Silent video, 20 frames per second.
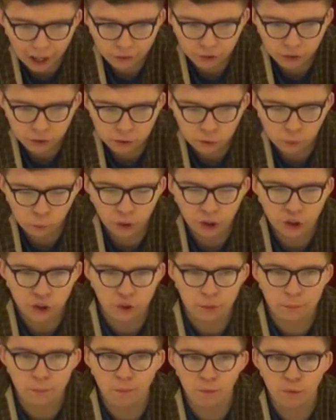answers
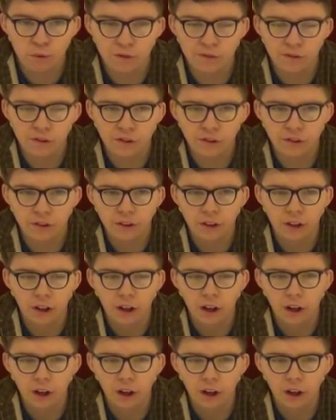questions